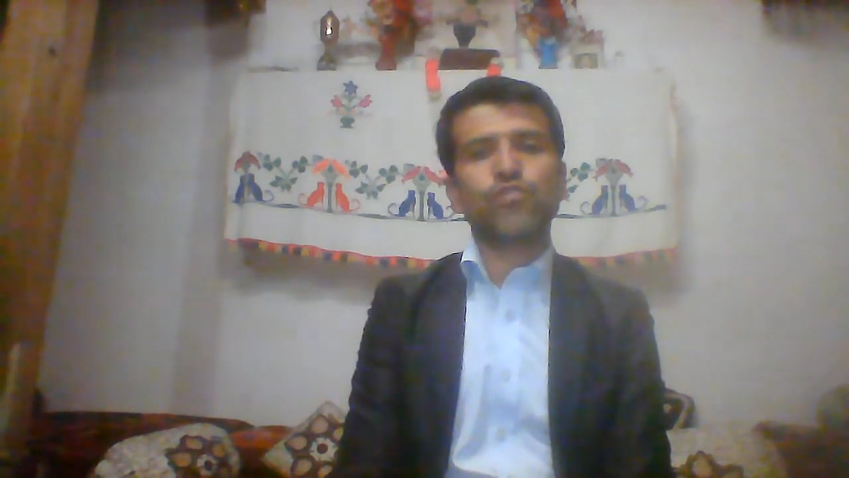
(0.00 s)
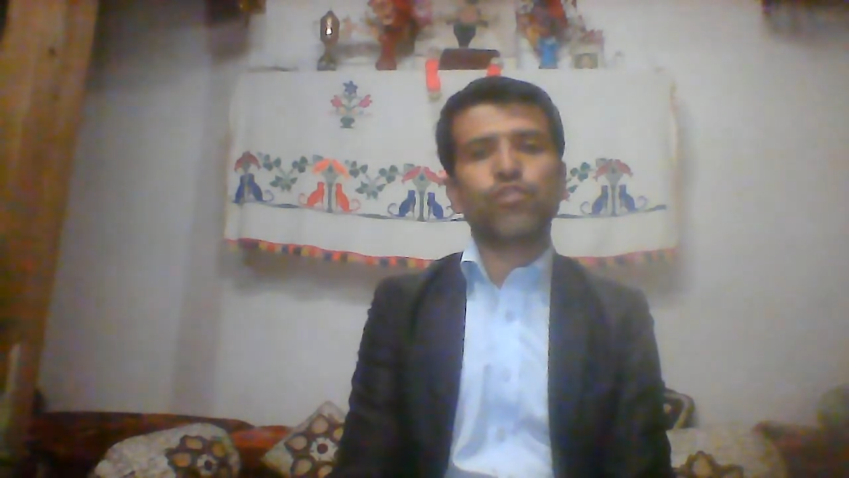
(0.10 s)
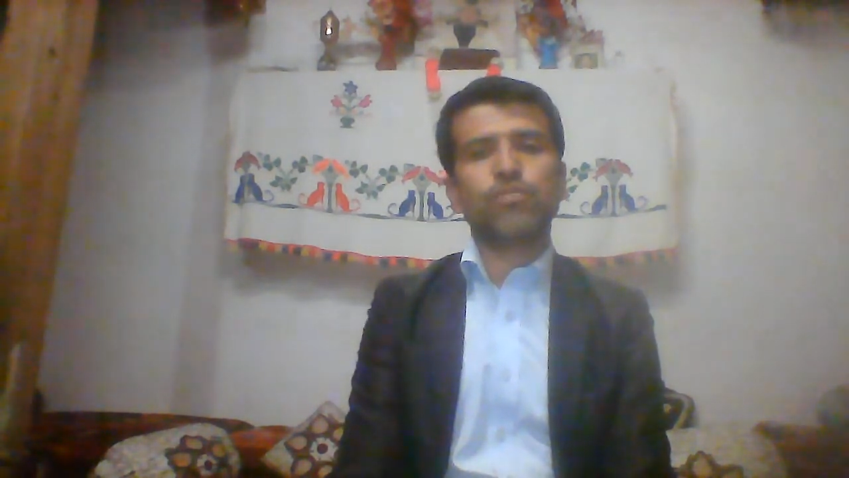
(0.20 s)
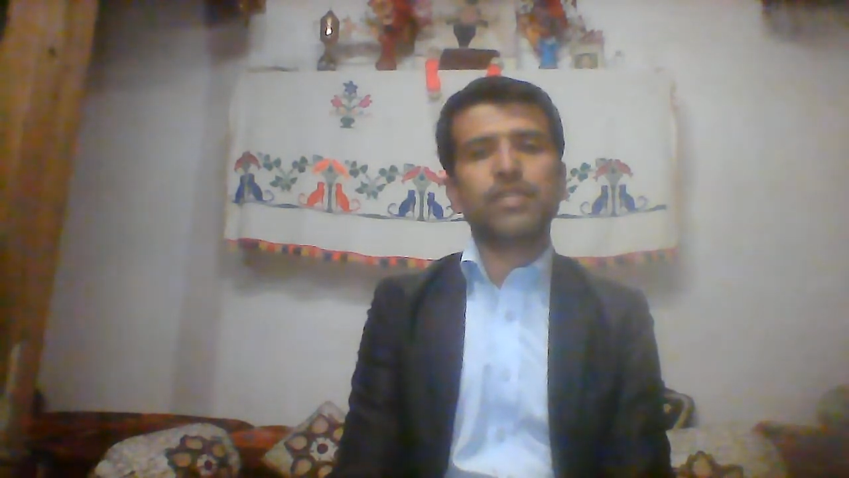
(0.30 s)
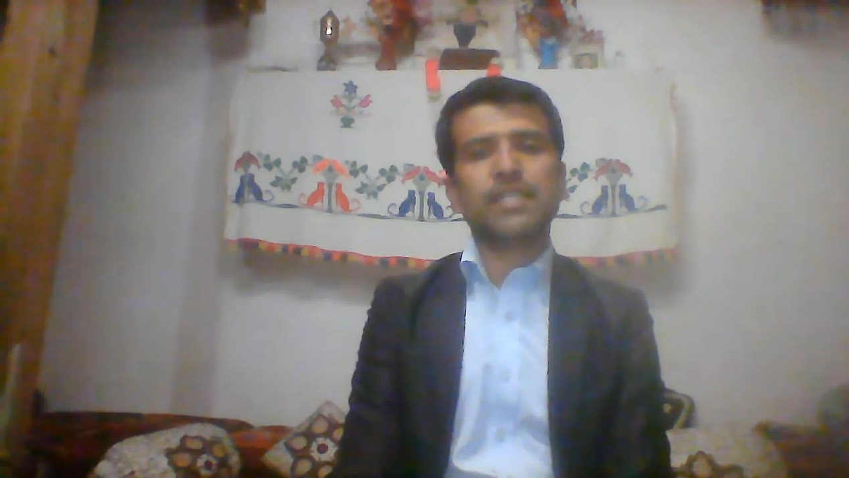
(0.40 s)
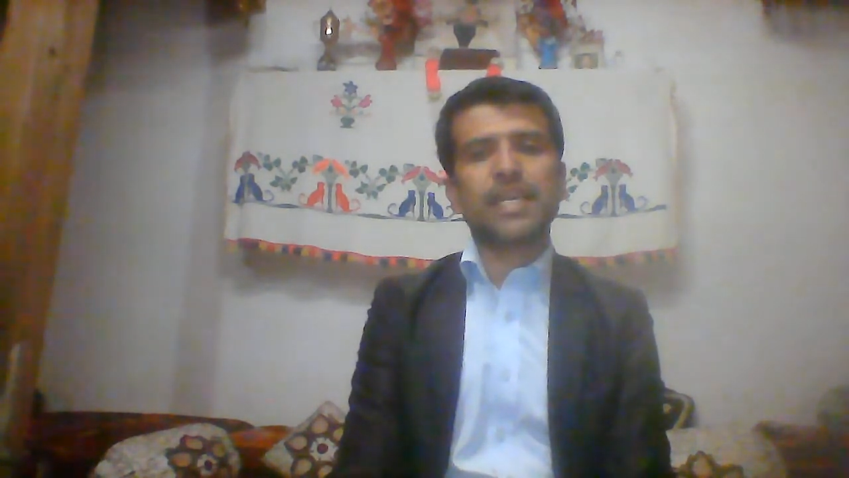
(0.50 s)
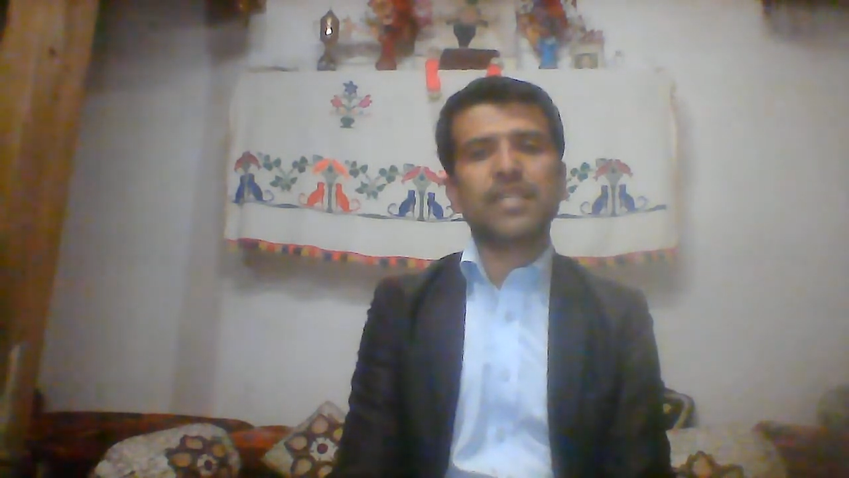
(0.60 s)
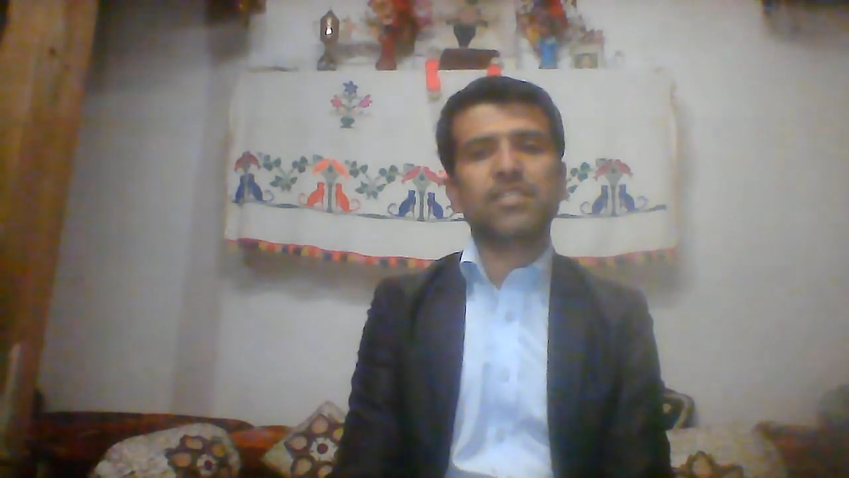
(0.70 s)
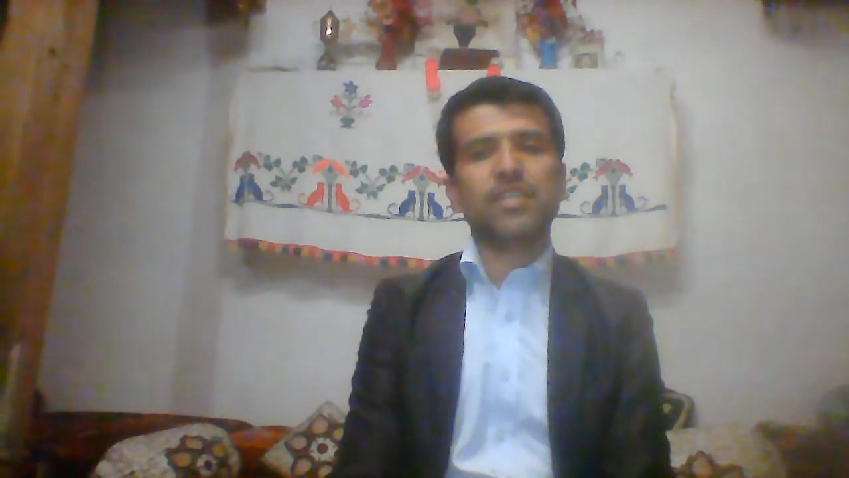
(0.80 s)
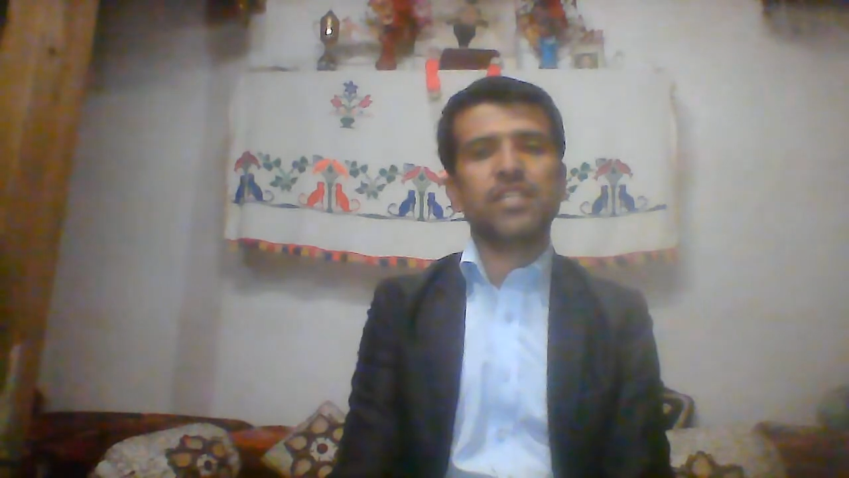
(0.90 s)
from the
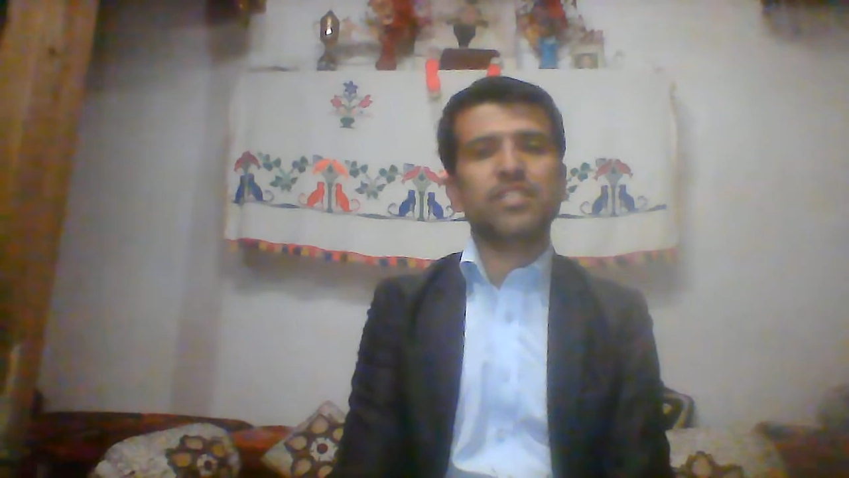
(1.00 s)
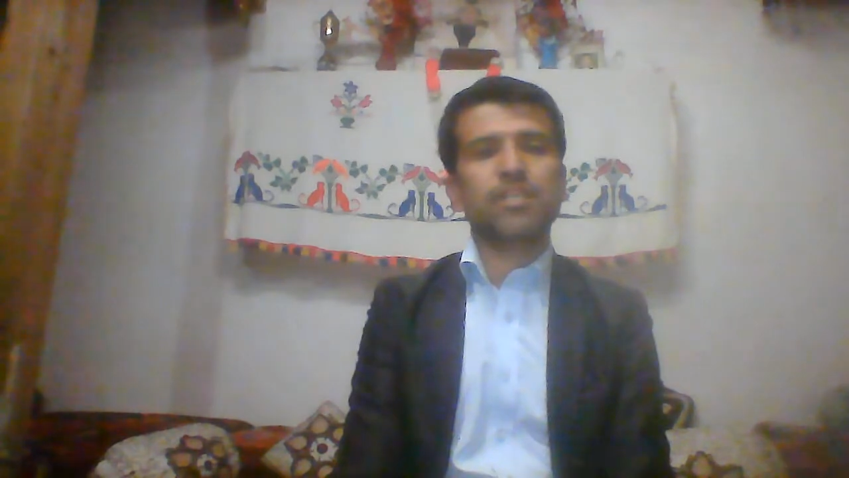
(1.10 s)
text and